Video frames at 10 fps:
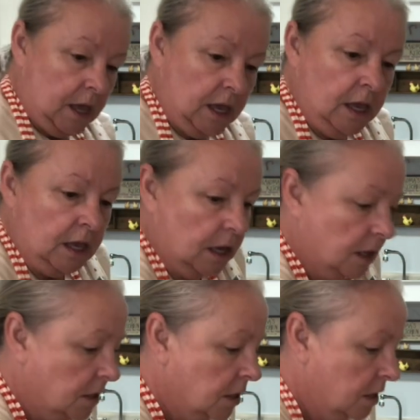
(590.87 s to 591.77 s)

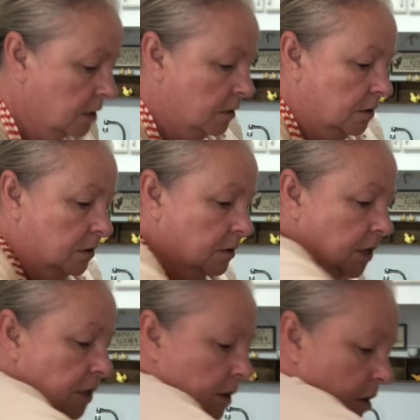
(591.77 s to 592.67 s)
And
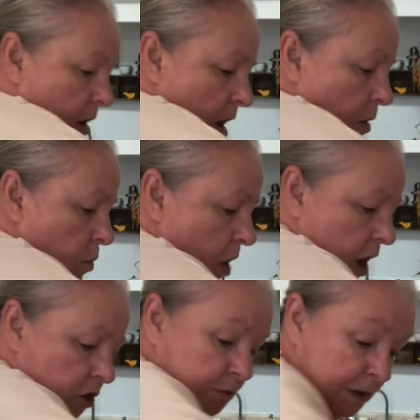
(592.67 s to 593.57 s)
these are all
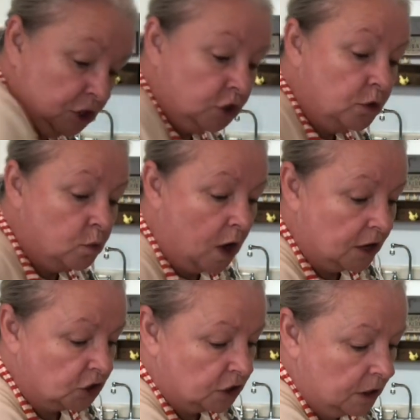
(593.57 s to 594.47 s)
washed. Make sure you
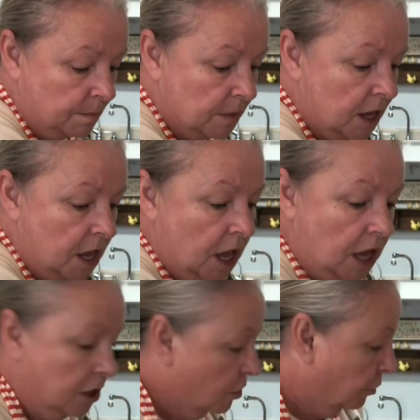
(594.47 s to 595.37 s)
wash them
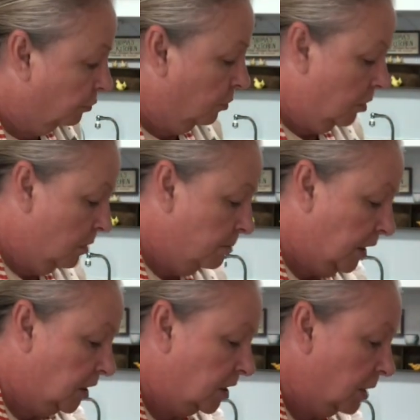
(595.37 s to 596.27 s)
and go through them
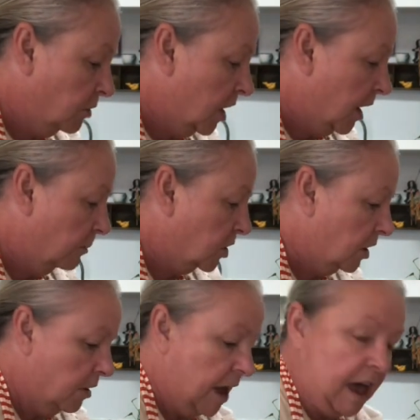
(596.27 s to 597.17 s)
because sometimes
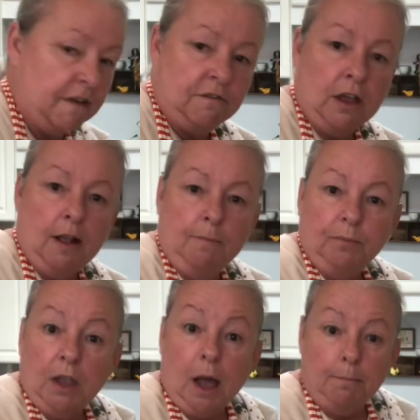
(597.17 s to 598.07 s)
they'll have
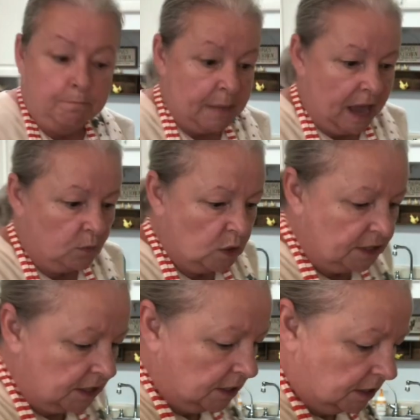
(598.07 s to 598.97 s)
bad
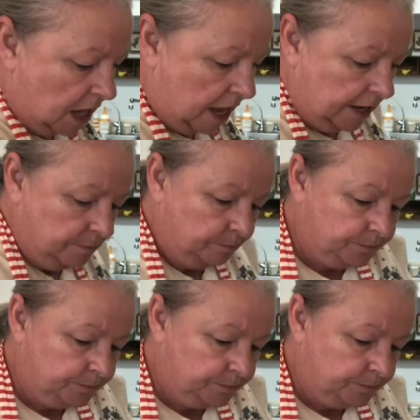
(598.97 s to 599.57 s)
ones inside.